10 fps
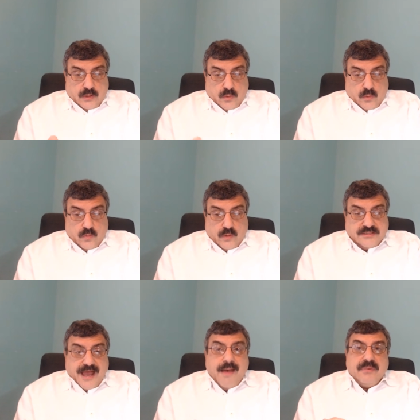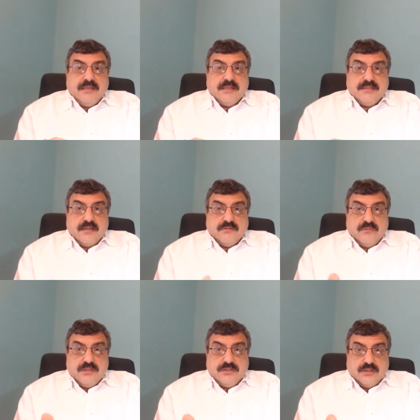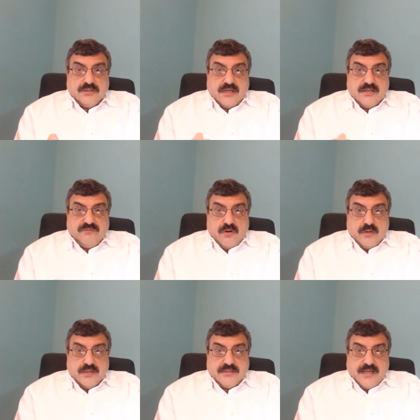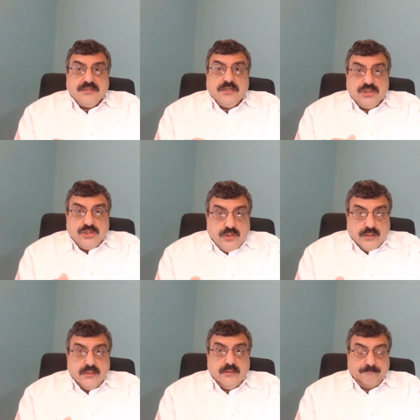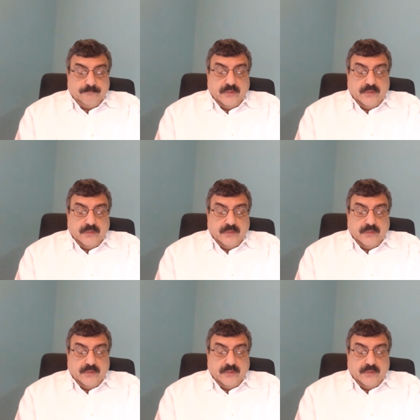what's happened is that the research has focused, as it should,